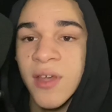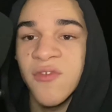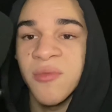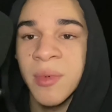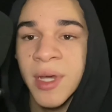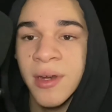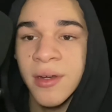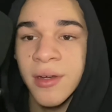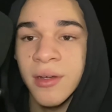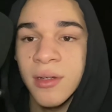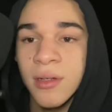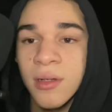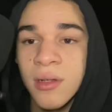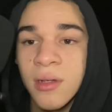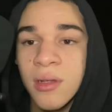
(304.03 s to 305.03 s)
better.
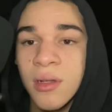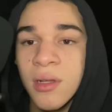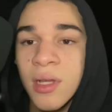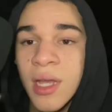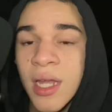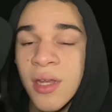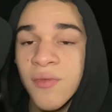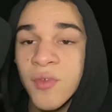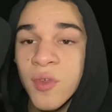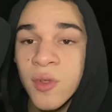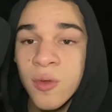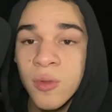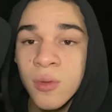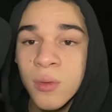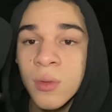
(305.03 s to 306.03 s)
And if
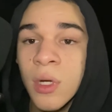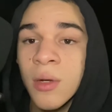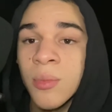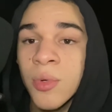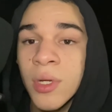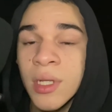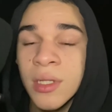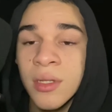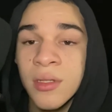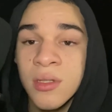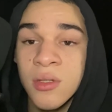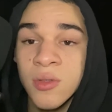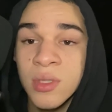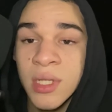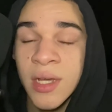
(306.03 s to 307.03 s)
you are putting in
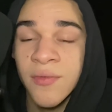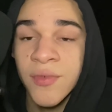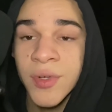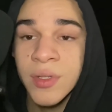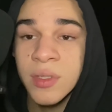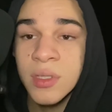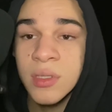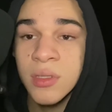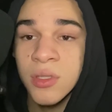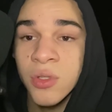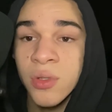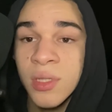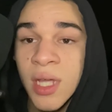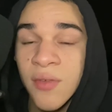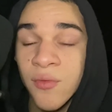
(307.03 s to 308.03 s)
those efforts, your
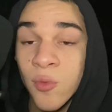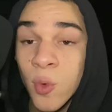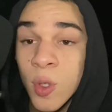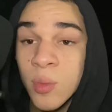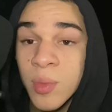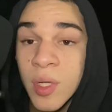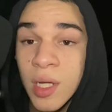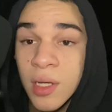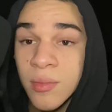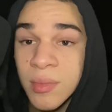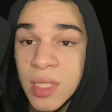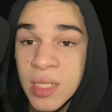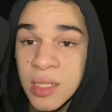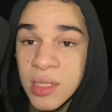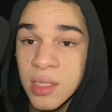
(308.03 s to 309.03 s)
life will become
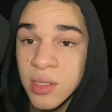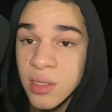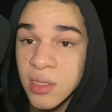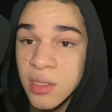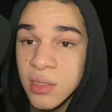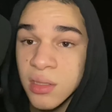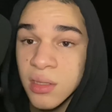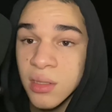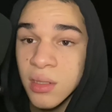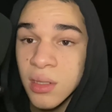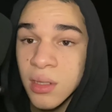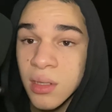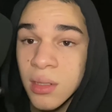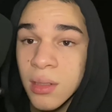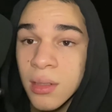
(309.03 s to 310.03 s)
easier.
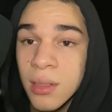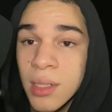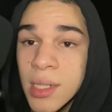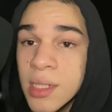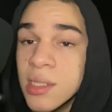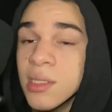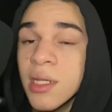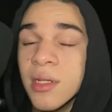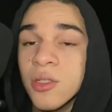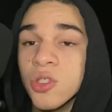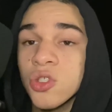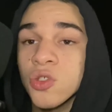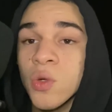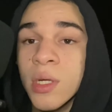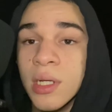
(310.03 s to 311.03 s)
And it's not a
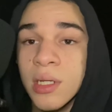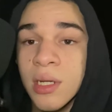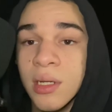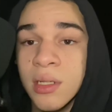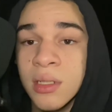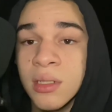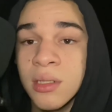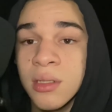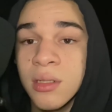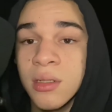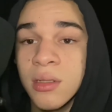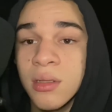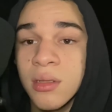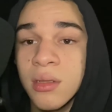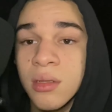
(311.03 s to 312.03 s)
shortcut,
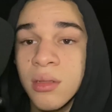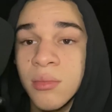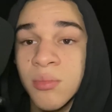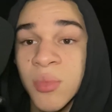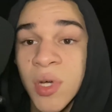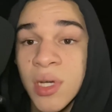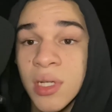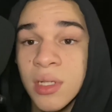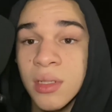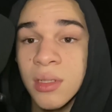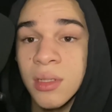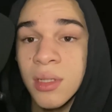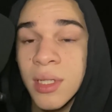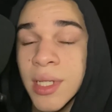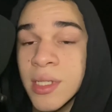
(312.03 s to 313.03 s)
but
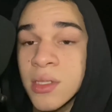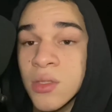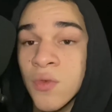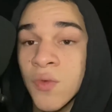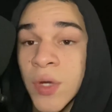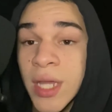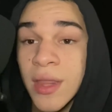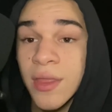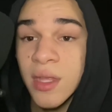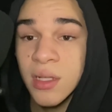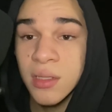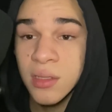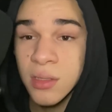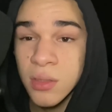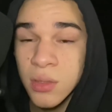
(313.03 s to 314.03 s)
it's the right thing
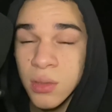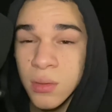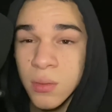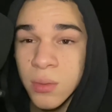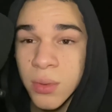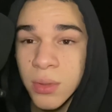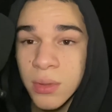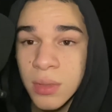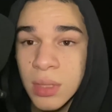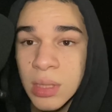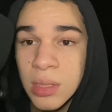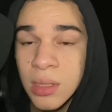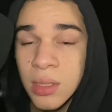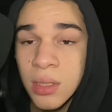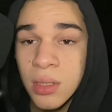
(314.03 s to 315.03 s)
to do.
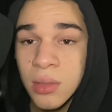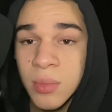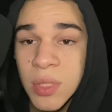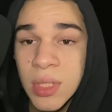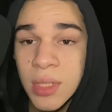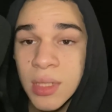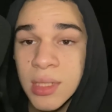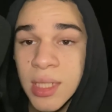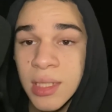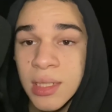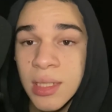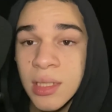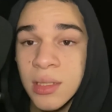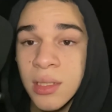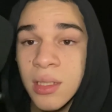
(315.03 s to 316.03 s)
Because at the
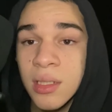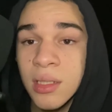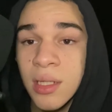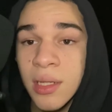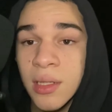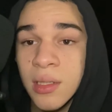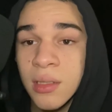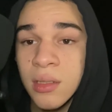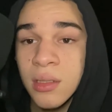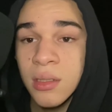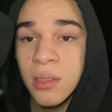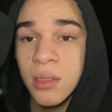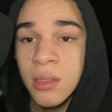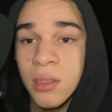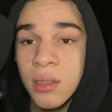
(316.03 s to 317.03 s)
end of the day,
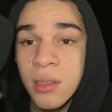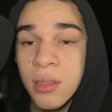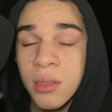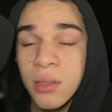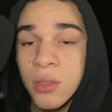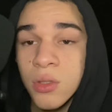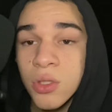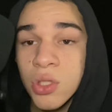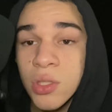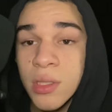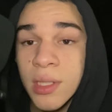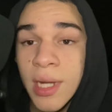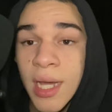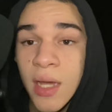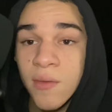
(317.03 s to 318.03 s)
you
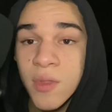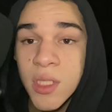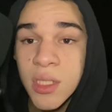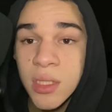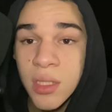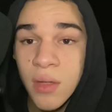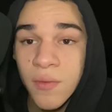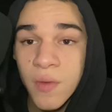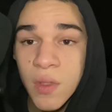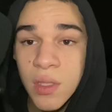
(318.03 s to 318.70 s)
shouldn't have to suffer.